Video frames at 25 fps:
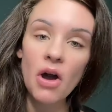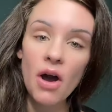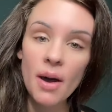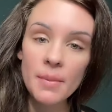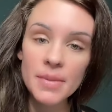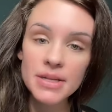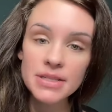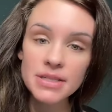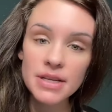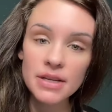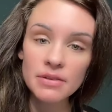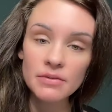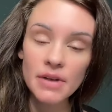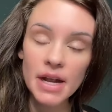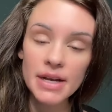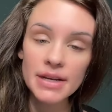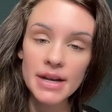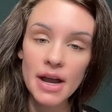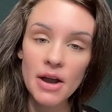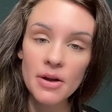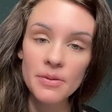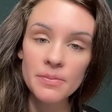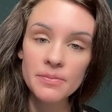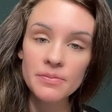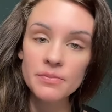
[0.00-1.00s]
be commenting
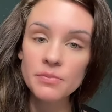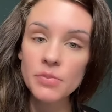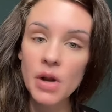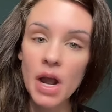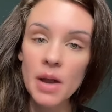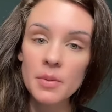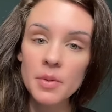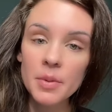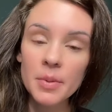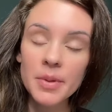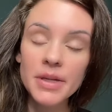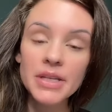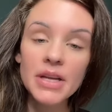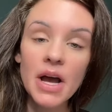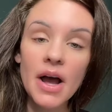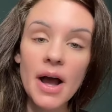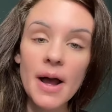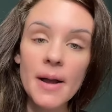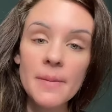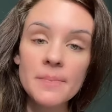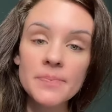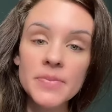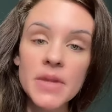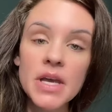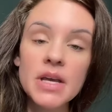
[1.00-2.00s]
right now? Probably
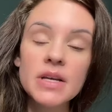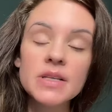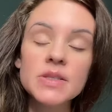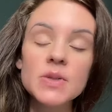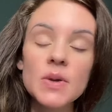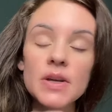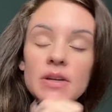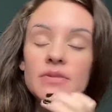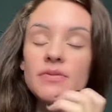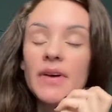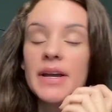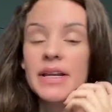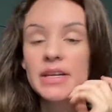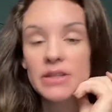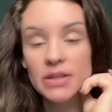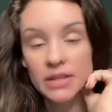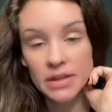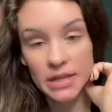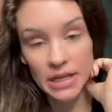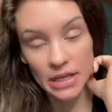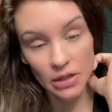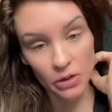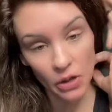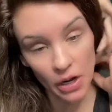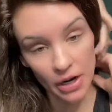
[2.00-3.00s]
not. So I invite you
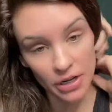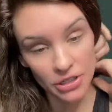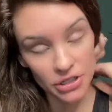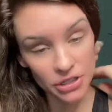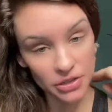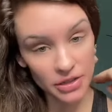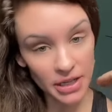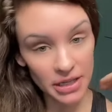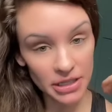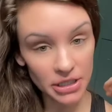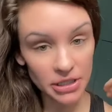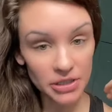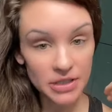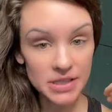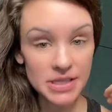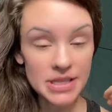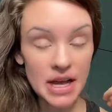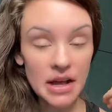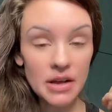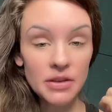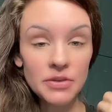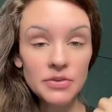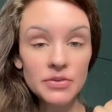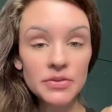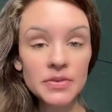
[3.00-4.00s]
to think larger than
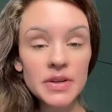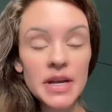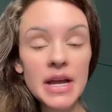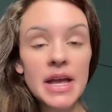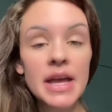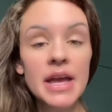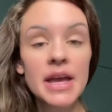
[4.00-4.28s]
yourself.